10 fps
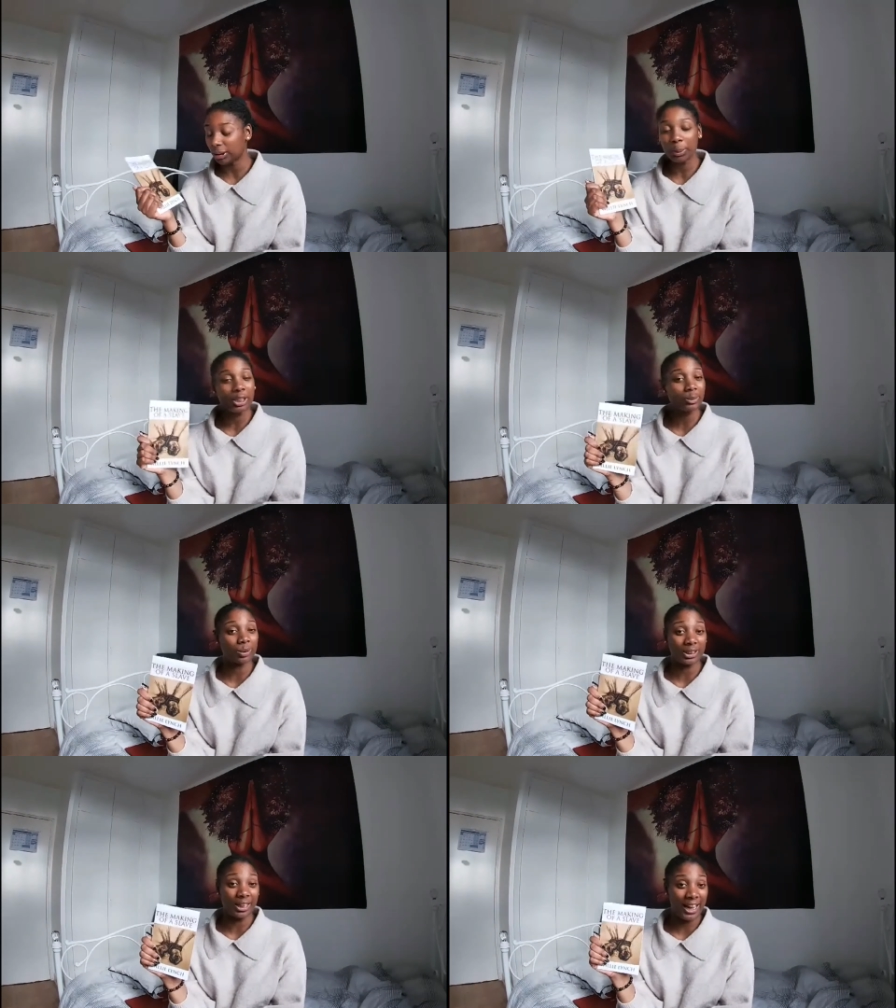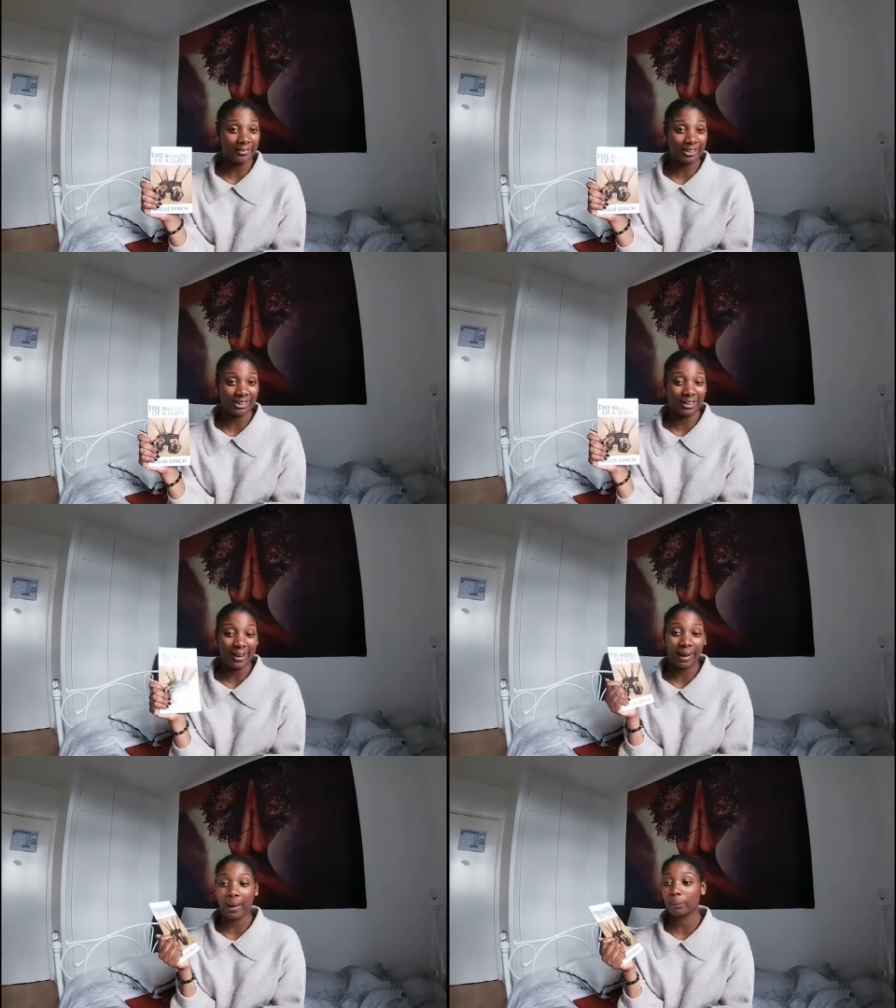person was alive
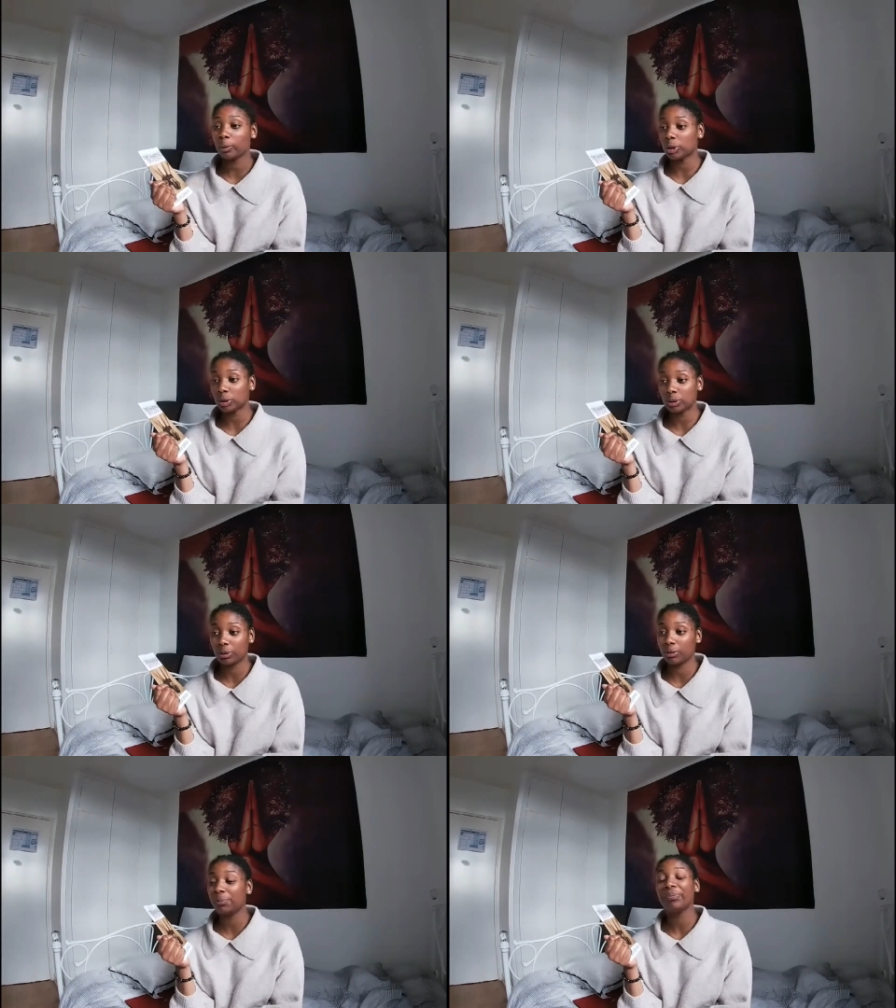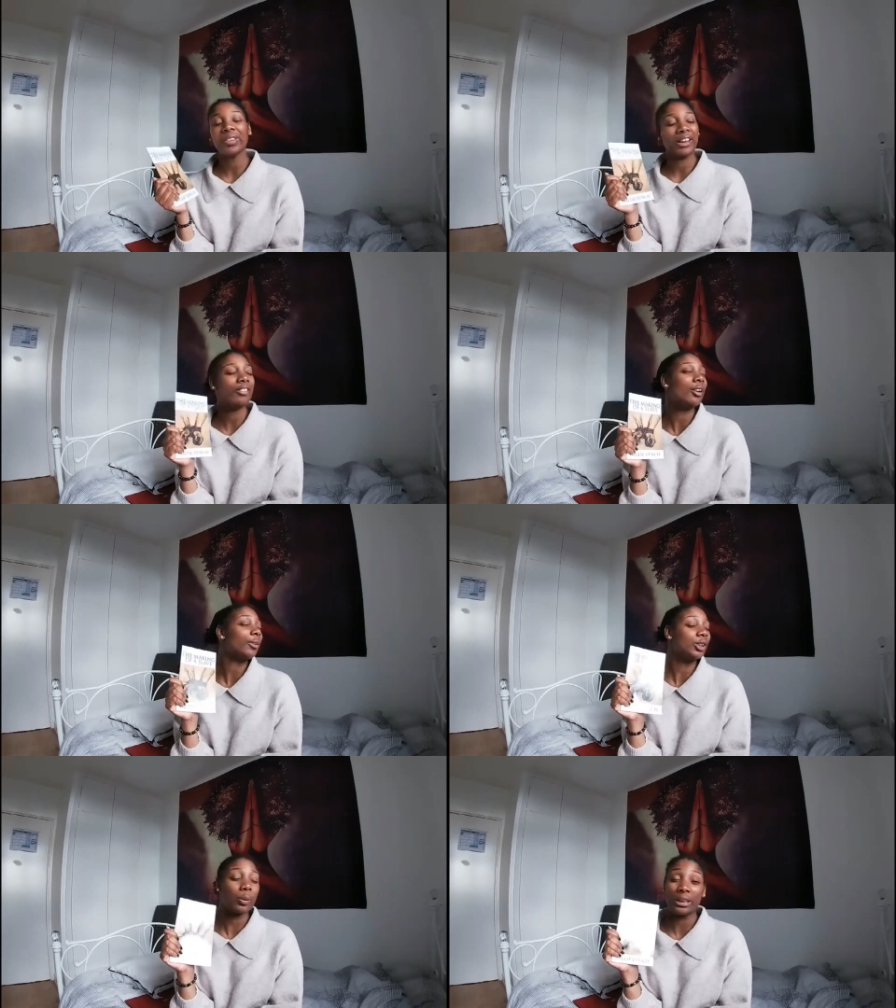today, I'm sure, even though
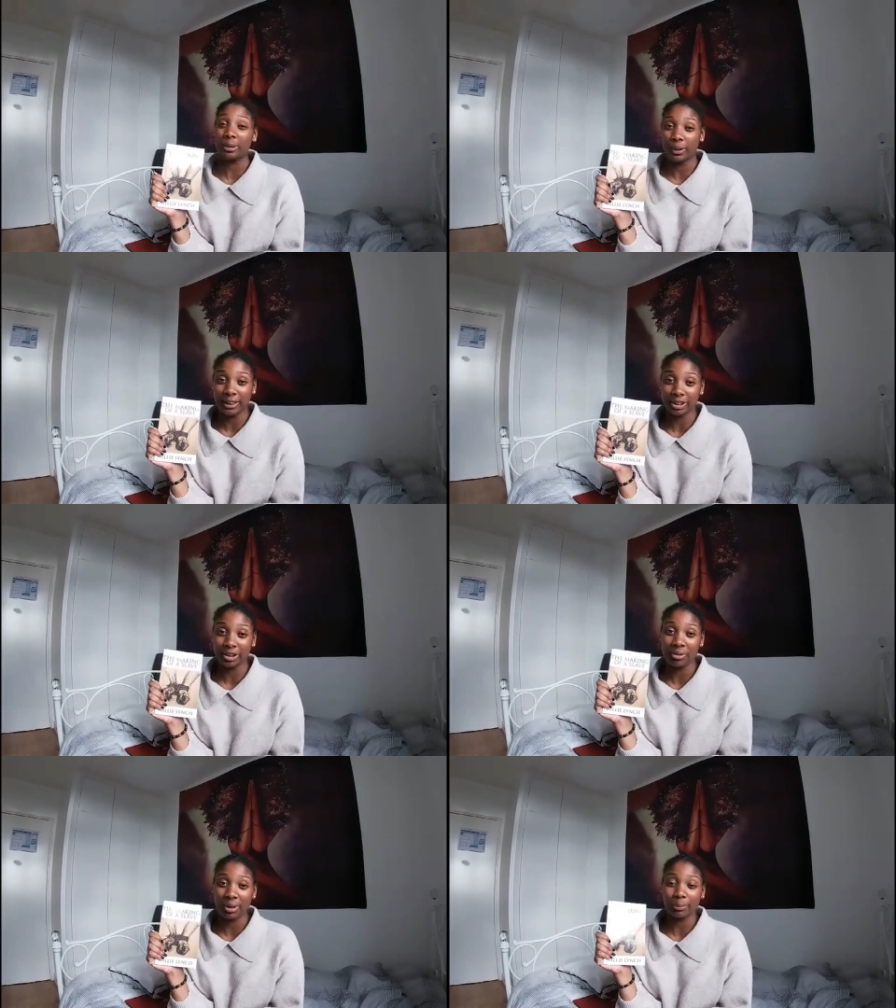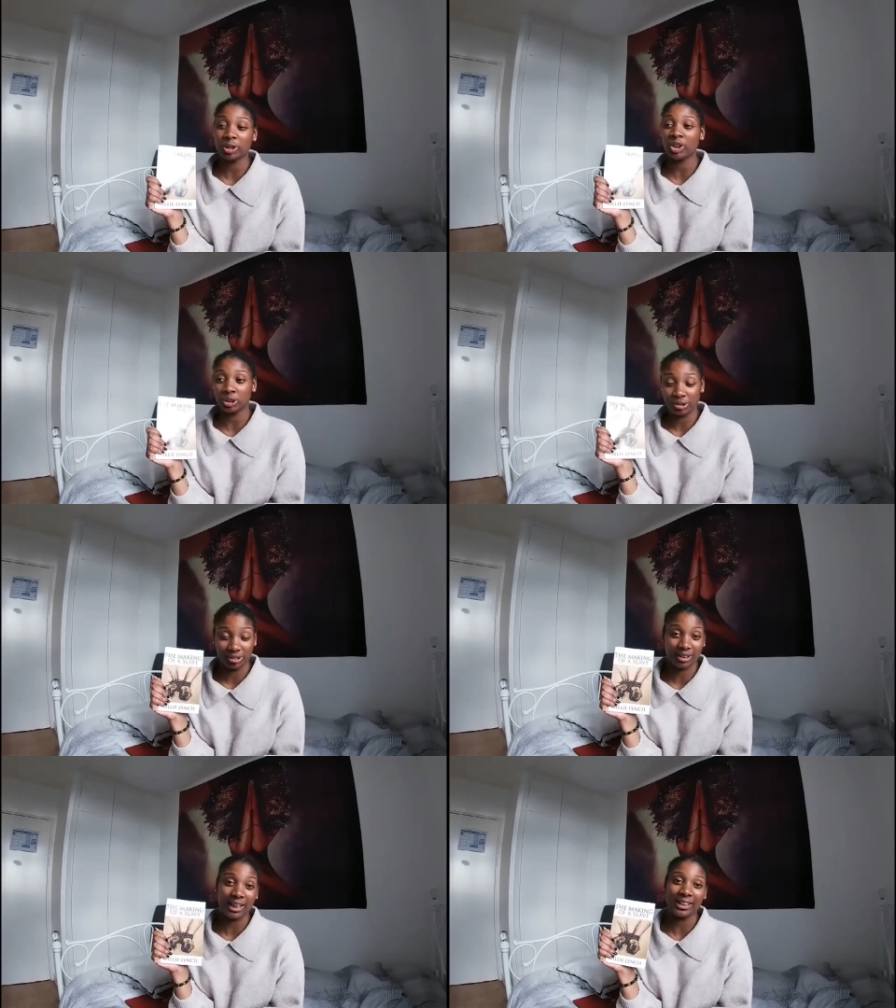it's 2022, I'm
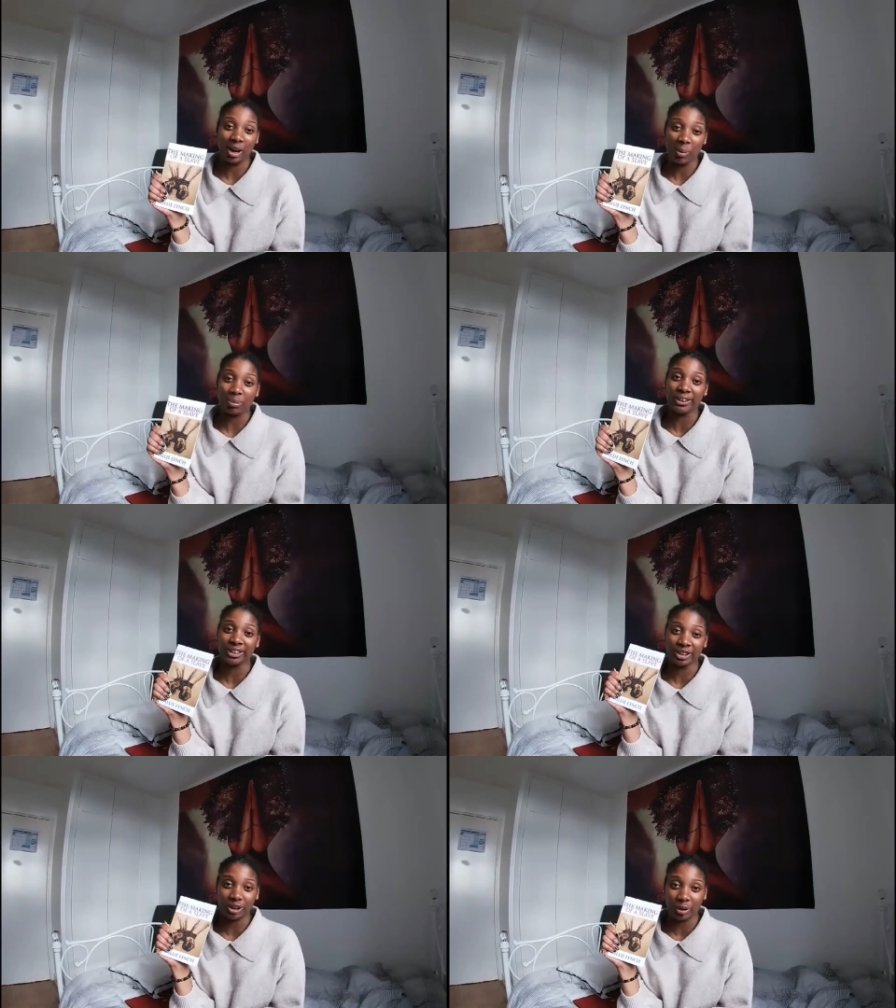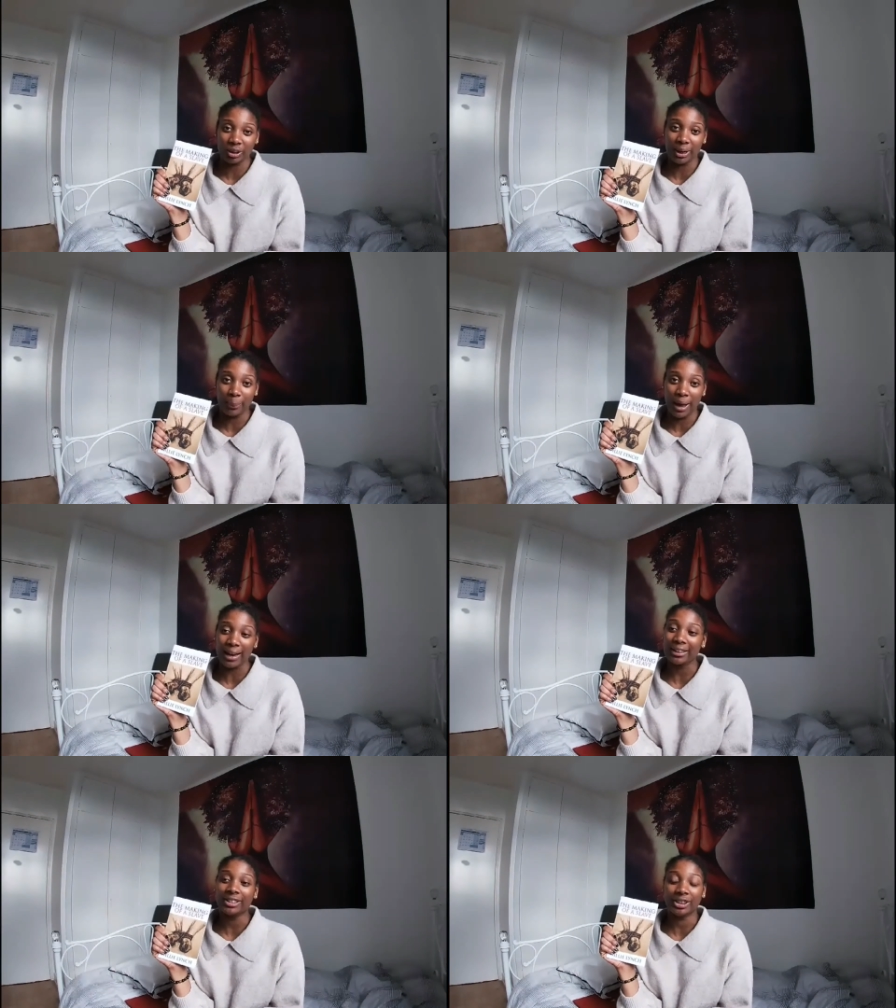sure that they'll bring stoning
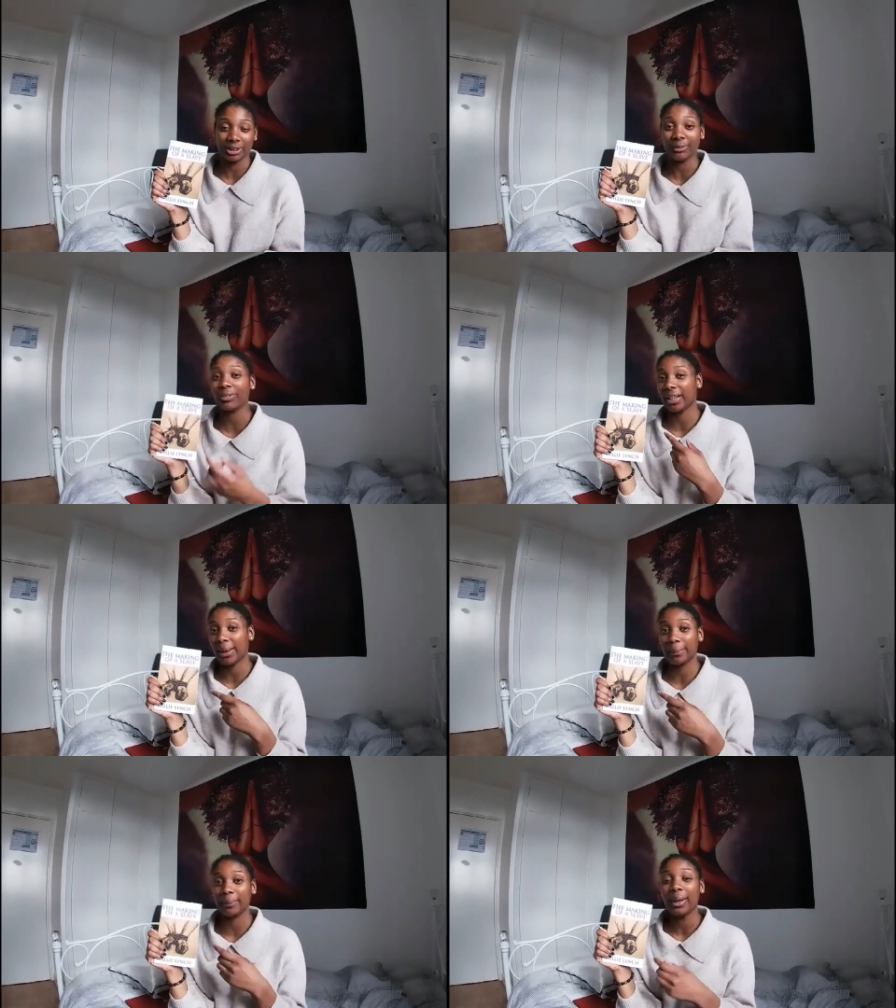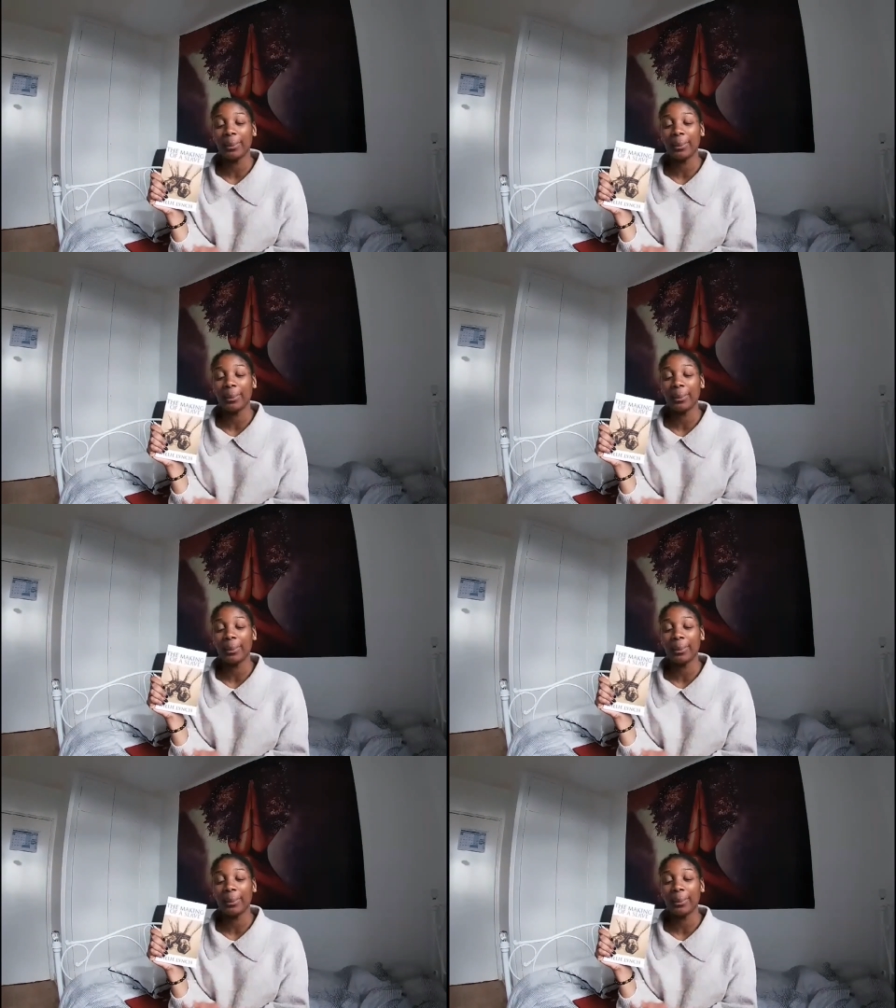back just for him,